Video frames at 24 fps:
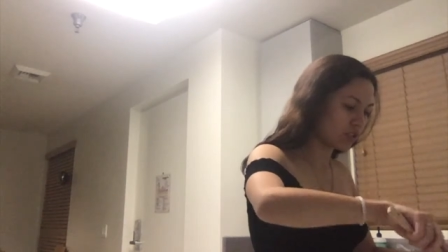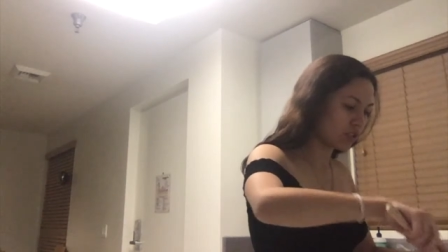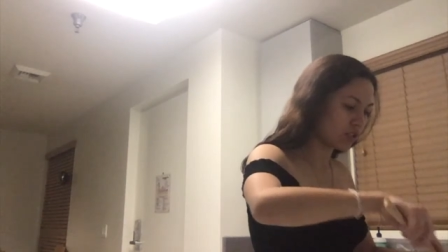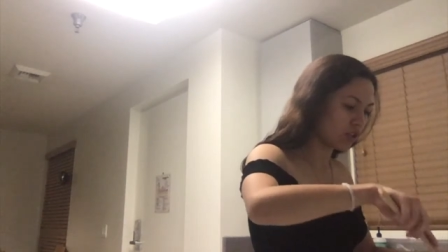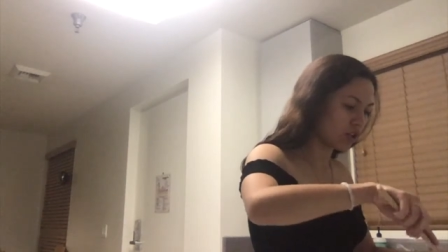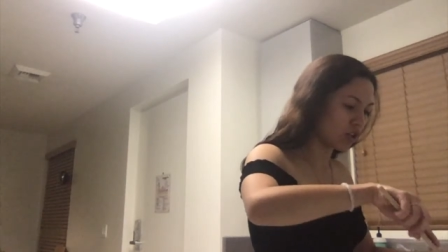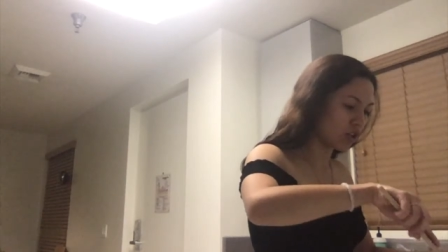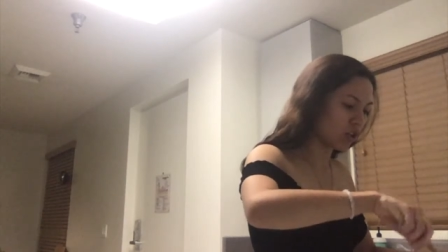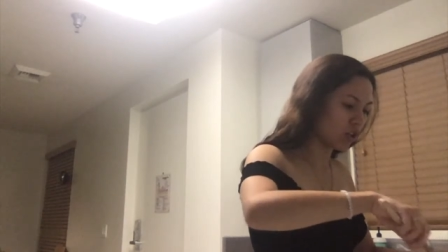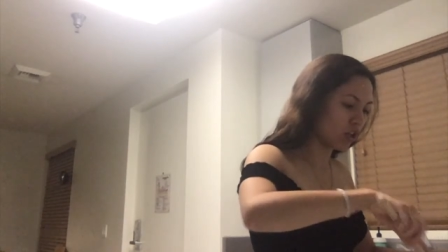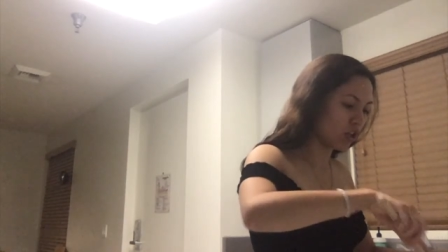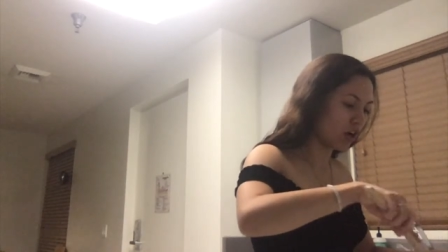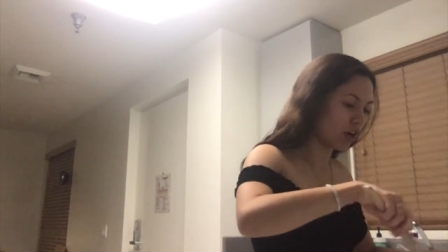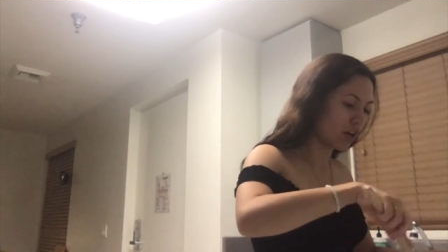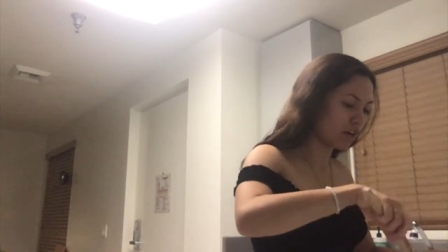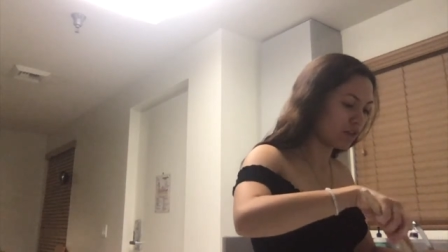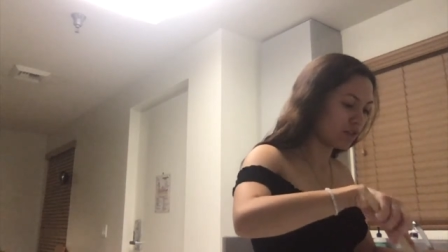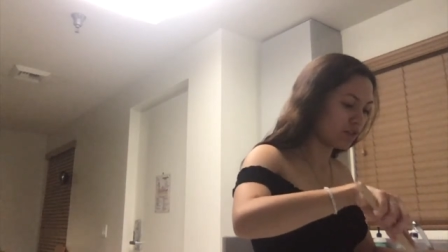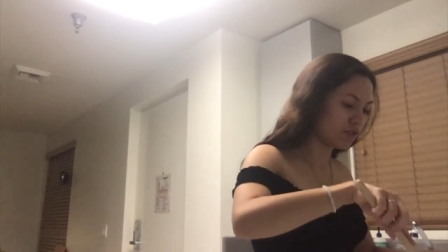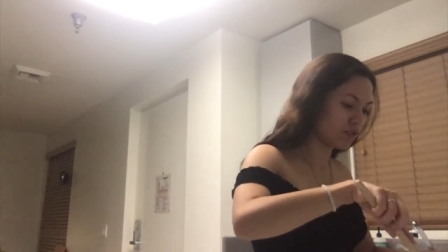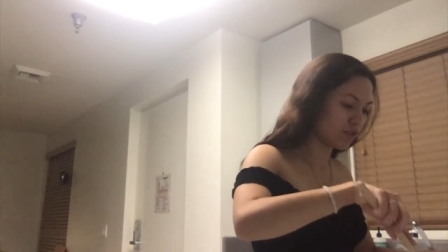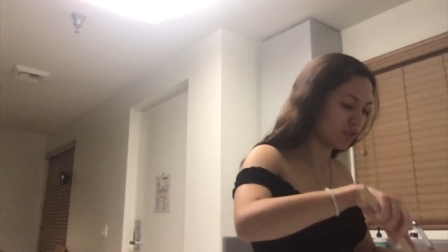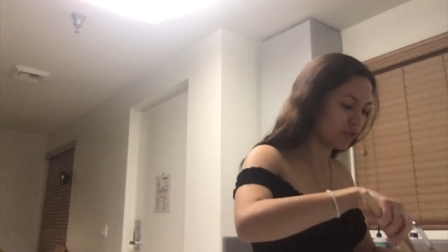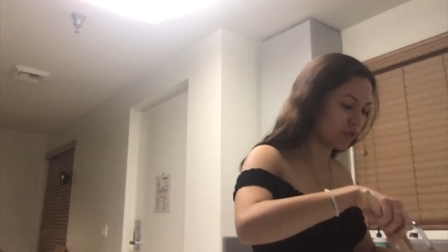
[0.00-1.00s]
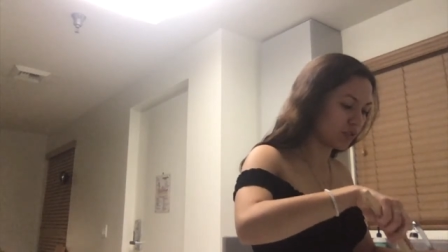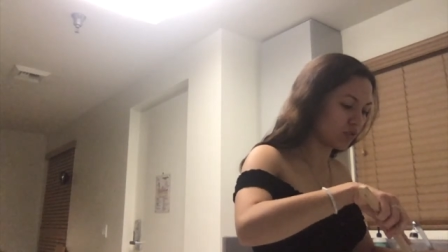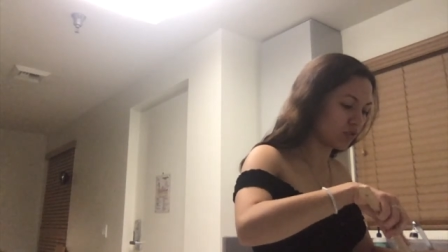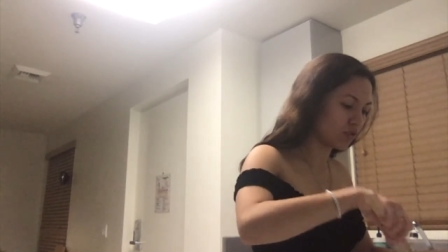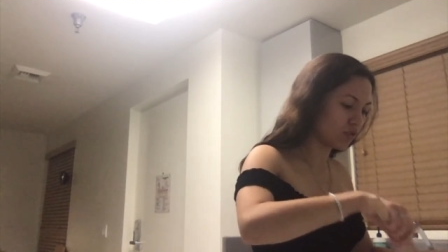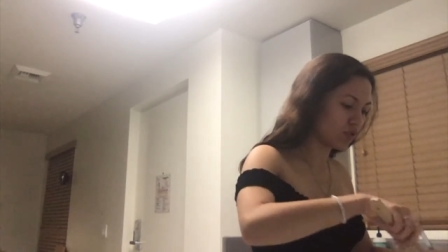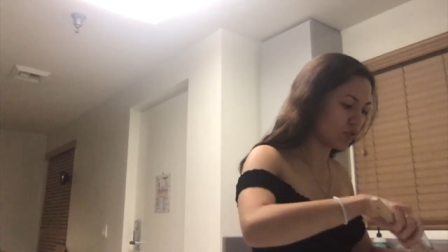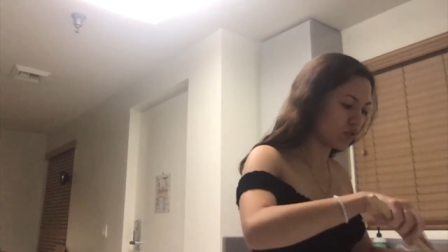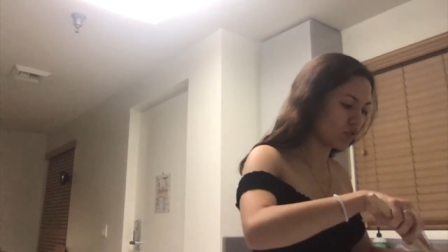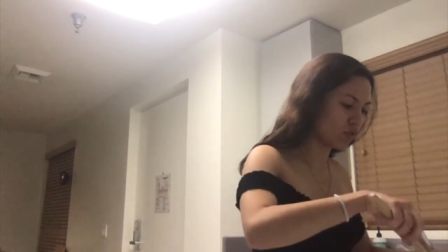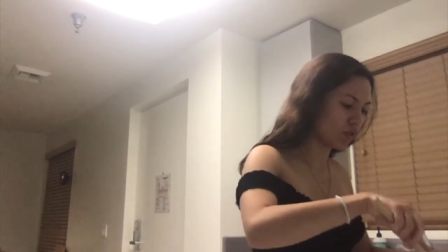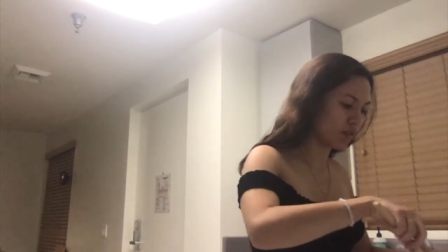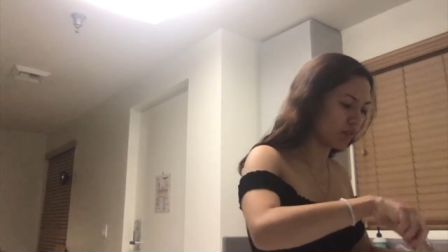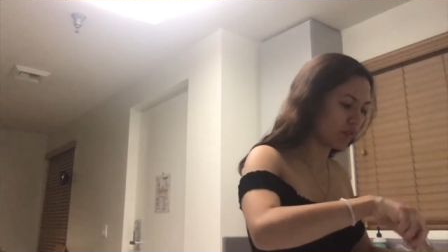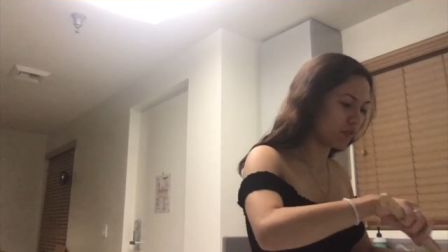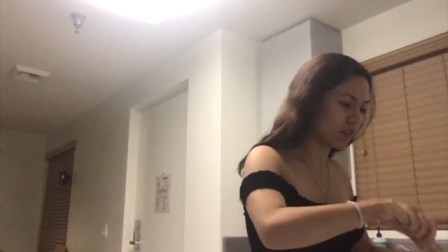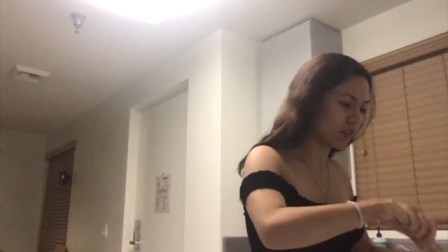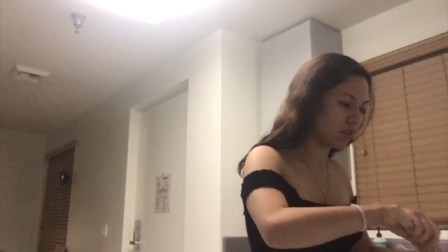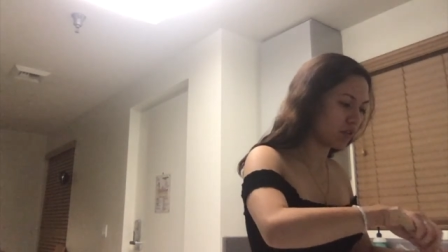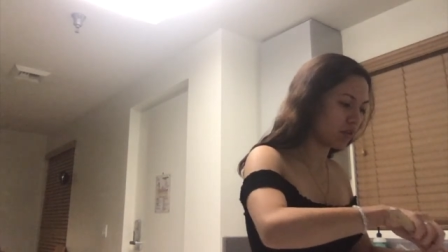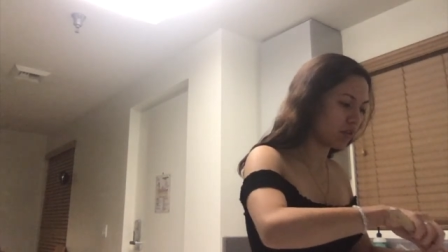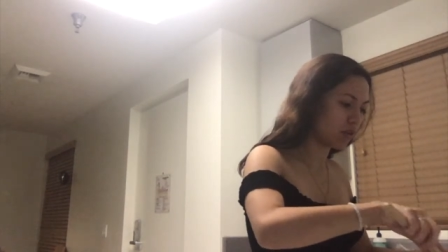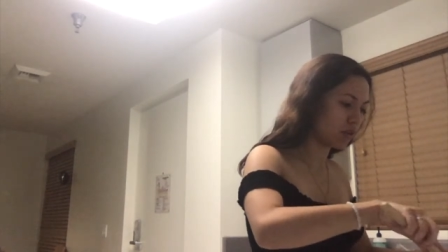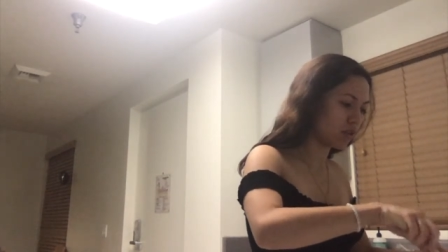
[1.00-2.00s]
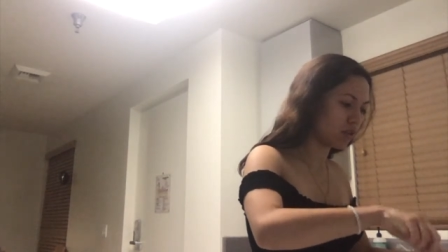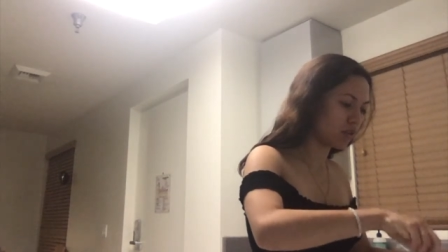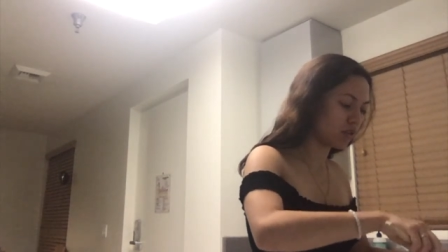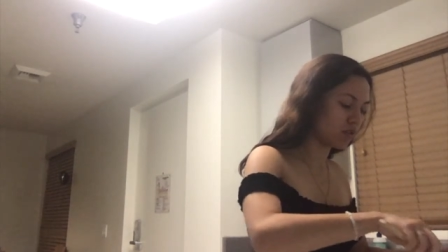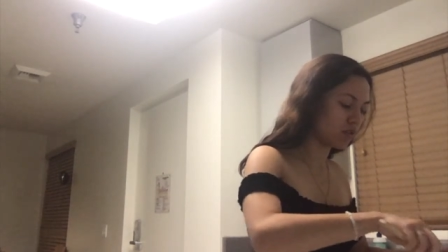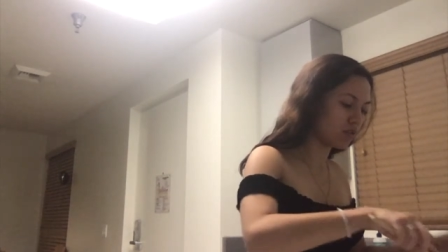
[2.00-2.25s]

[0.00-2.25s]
a lot of juice, so I really want